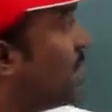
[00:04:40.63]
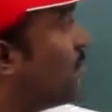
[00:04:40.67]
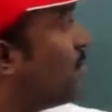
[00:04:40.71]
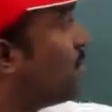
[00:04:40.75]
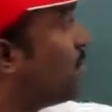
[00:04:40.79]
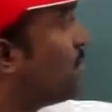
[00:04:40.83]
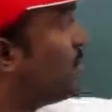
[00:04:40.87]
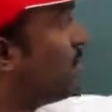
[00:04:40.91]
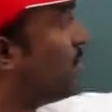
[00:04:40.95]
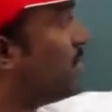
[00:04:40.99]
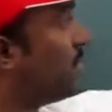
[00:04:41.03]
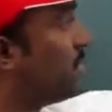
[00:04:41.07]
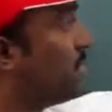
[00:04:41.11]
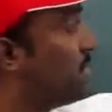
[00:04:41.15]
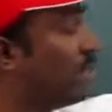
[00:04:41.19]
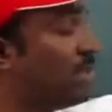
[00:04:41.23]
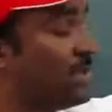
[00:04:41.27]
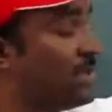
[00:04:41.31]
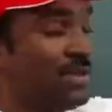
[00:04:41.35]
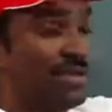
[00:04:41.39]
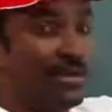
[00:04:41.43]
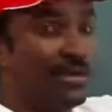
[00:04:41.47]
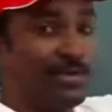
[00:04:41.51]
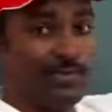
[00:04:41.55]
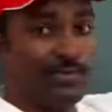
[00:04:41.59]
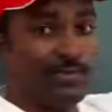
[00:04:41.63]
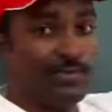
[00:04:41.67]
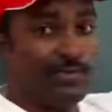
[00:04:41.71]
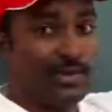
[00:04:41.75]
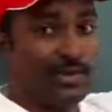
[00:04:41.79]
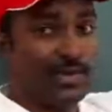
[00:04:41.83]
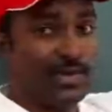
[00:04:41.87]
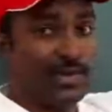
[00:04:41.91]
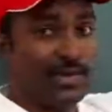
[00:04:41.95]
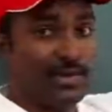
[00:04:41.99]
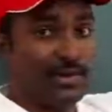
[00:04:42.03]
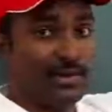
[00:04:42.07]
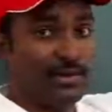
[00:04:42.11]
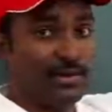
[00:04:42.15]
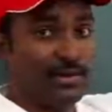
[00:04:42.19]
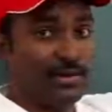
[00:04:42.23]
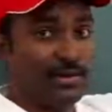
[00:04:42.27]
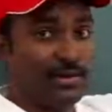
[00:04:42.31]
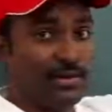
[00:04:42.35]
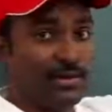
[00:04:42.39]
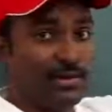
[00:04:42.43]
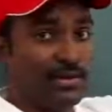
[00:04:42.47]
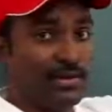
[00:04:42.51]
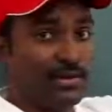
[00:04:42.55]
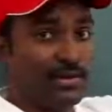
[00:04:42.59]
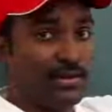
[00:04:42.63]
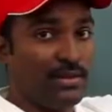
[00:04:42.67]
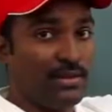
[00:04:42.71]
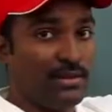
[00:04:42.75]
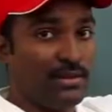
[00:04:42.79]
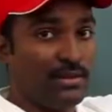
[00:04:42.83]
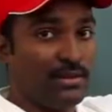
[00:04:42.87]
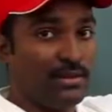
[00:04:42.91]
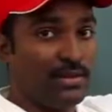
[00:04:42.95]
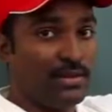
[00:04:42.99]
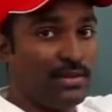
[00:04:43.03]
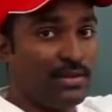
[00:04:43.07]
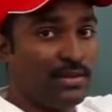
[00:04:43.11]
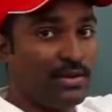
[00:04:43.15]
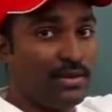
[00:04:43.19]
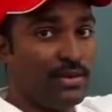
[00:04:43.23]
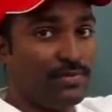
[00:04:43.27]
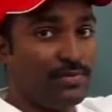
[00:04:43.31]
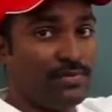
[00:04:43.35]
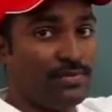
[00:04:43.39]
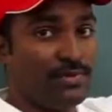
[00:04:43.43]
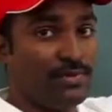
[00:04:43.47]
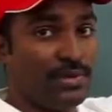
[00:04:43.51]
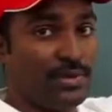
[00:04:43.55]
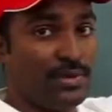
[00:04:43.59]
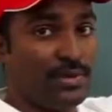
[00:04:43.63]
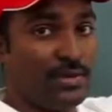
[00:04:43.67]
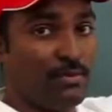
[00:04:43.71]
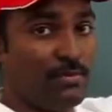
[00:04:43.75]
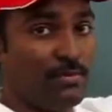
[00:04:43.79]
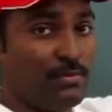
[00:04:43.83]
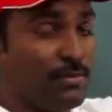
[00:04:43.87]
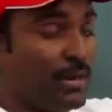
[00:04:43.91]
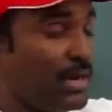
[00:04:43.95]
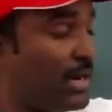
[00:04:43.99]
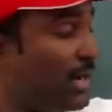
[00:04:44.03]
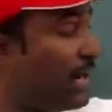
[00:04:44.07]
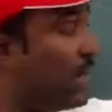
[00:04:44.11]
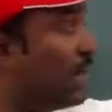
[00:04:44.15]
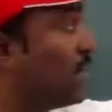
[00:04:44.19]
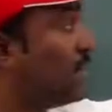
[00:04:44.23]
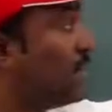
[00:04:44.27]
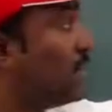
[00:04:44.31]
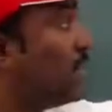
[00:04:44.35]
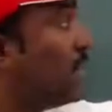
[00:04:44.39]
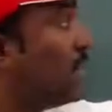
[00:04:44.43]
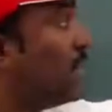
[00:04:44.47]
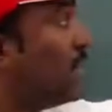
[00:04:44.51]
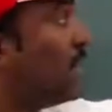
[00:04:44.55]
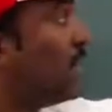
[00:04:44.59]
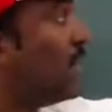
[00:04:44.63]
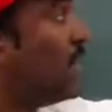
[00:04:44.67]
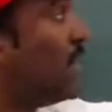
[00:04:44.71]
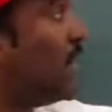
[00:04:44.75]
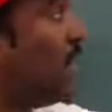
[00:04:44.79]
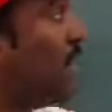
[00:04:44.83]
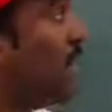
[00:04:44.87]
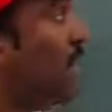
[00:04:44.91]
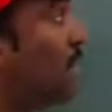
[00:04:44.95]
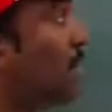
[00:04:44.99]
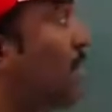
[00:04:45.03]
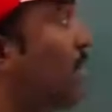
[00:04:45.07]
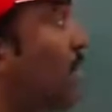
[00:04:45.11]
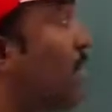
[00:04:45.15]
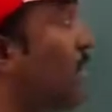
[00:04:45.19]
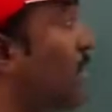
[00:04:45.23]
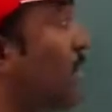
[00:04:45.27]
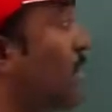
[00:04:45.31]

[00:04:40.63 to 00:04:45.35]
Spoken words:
with this figure, the drawn figure, but I am not